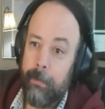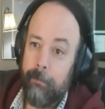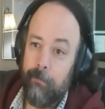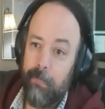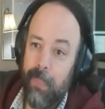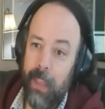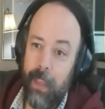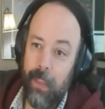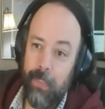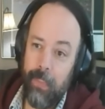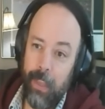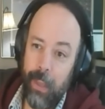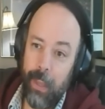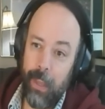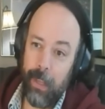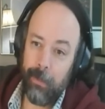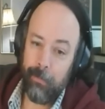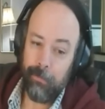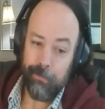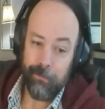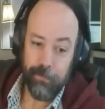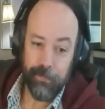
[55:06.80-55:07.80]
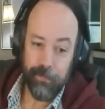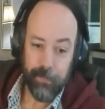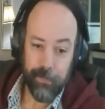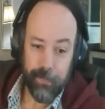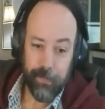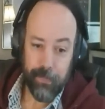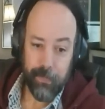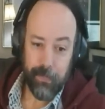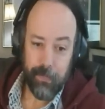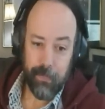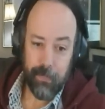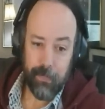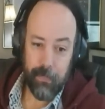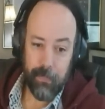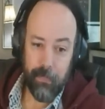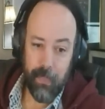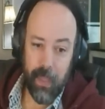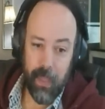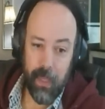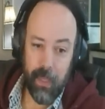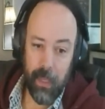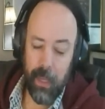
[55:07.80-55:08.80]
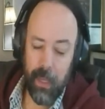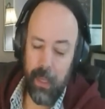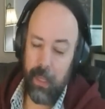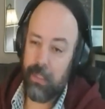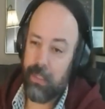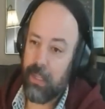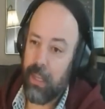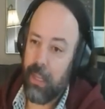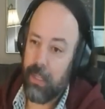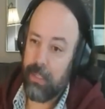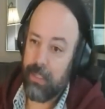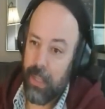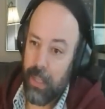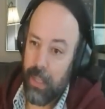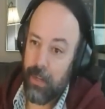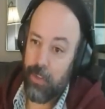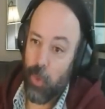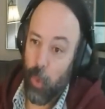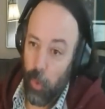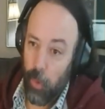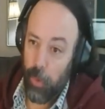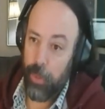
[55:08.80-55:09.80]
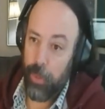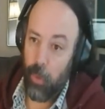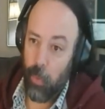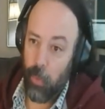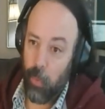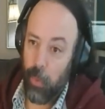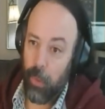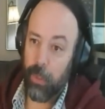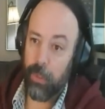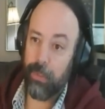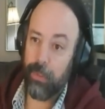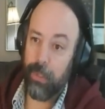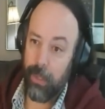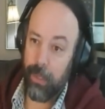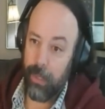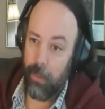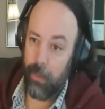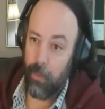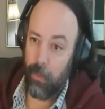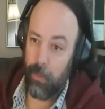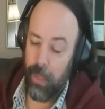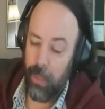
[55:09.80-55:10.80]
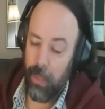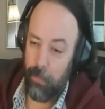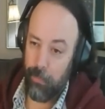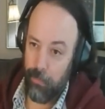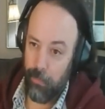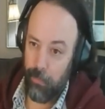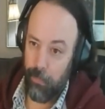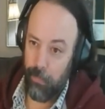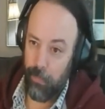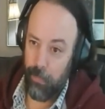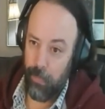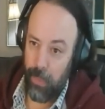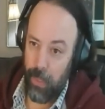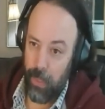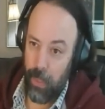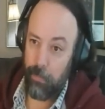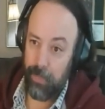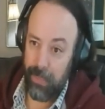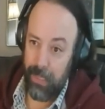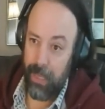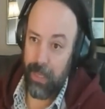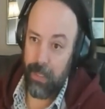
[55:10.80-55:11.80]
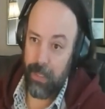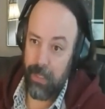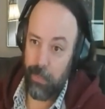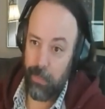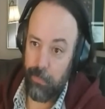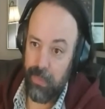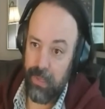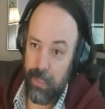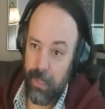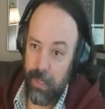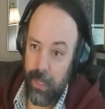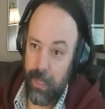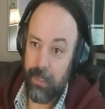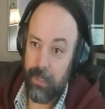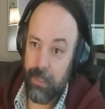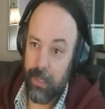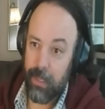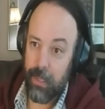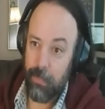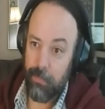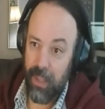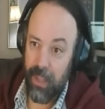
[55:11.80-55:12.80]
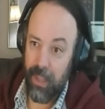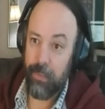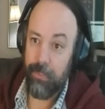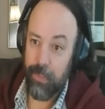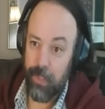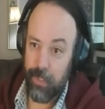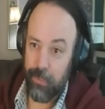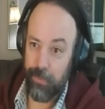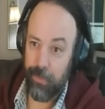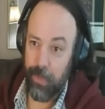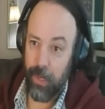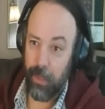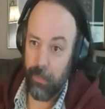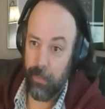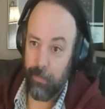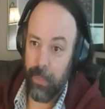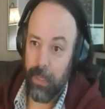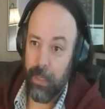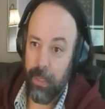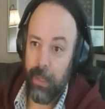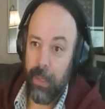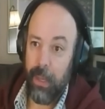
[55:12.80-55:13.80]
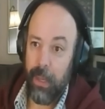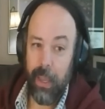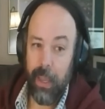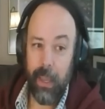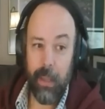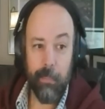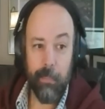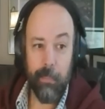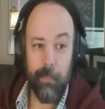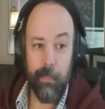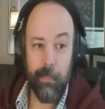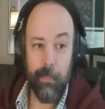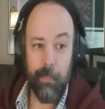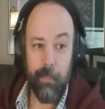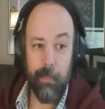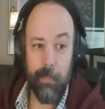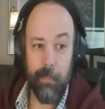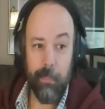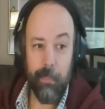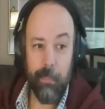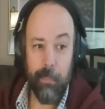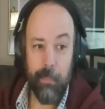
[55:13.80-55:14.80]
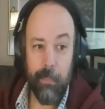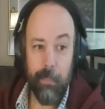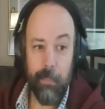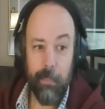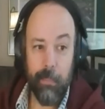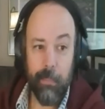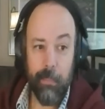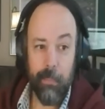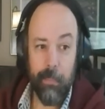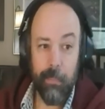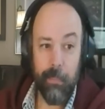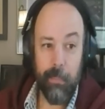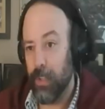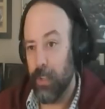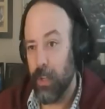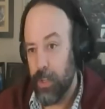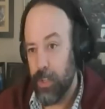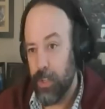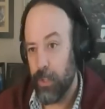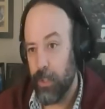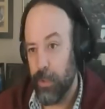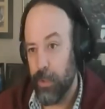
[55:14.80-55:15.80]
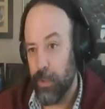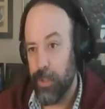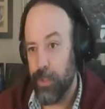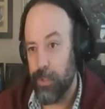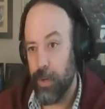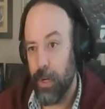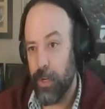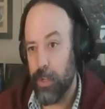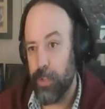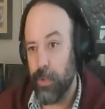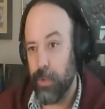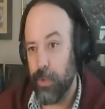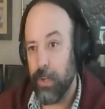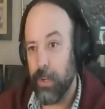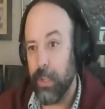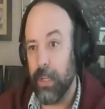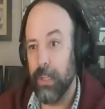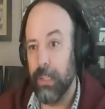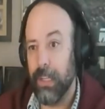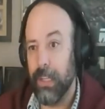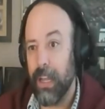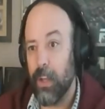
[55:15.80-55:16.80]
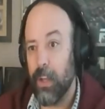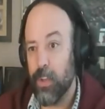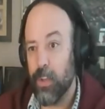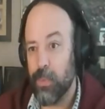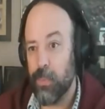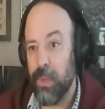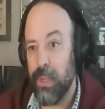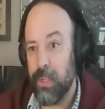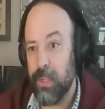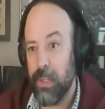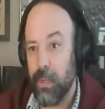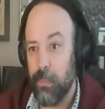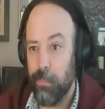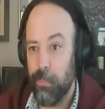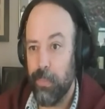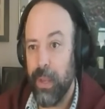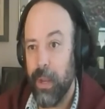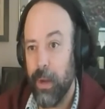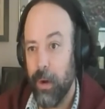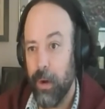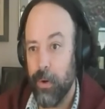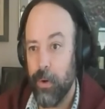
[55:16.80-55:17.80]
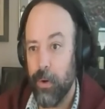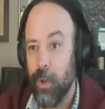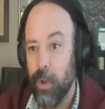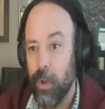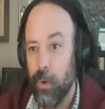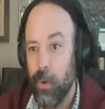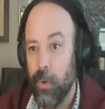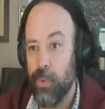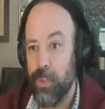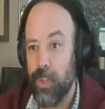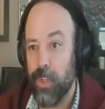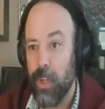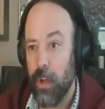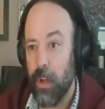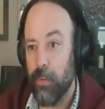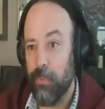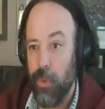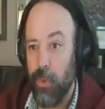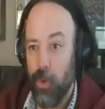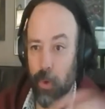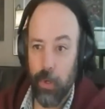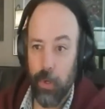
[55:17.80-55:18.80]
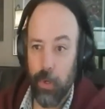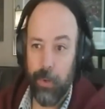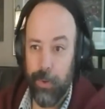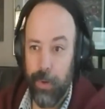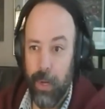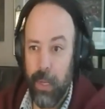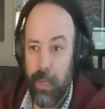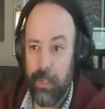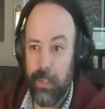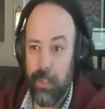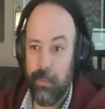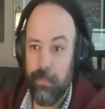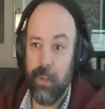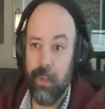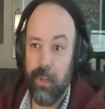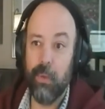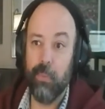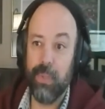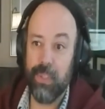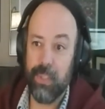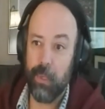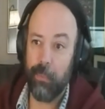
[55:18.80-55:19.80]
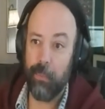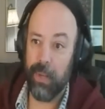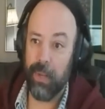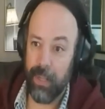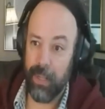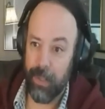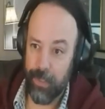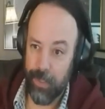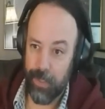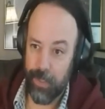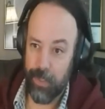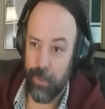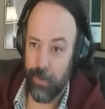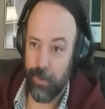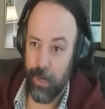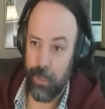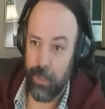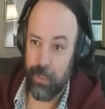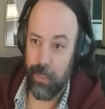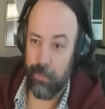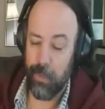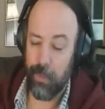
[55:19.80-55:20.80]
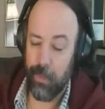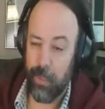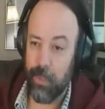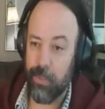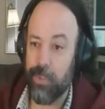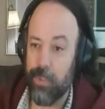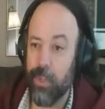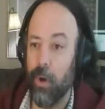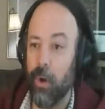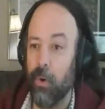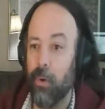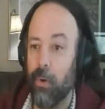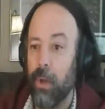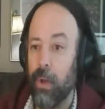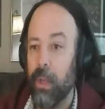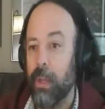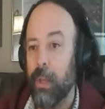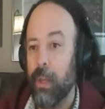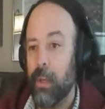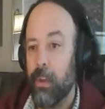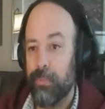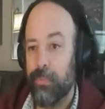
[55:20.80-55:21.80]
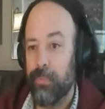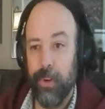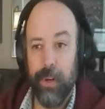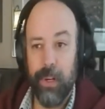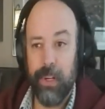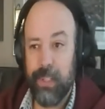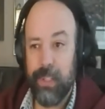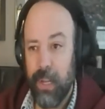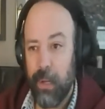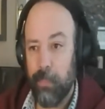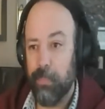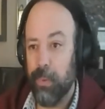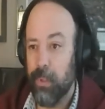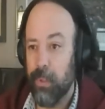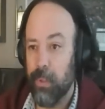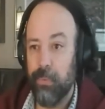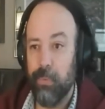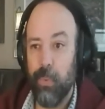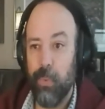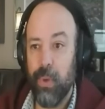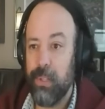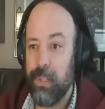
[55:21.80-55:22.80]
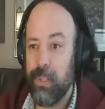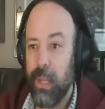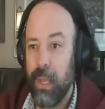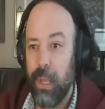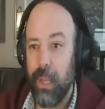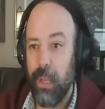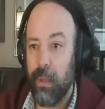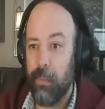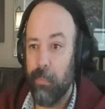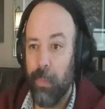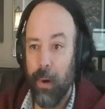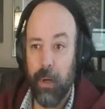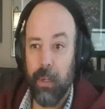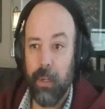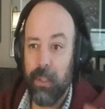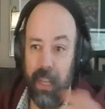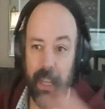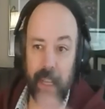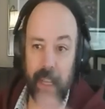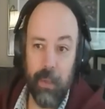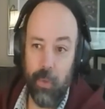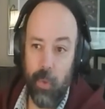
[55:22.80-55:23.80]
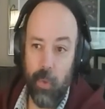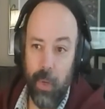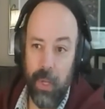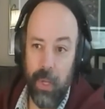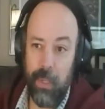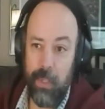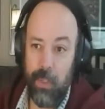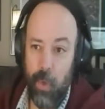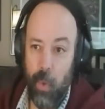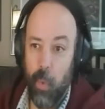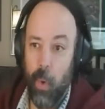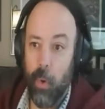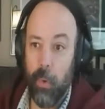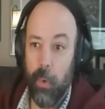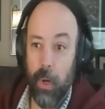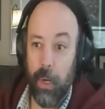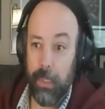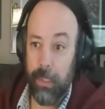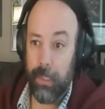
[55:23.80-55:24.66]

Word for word: And then it's editorial work that Planckship as an entity benefits from, and ontological structure, it allows me to compare nodes of your creativity with someone else's creativity. So for example, if we take Mark Twain's quote on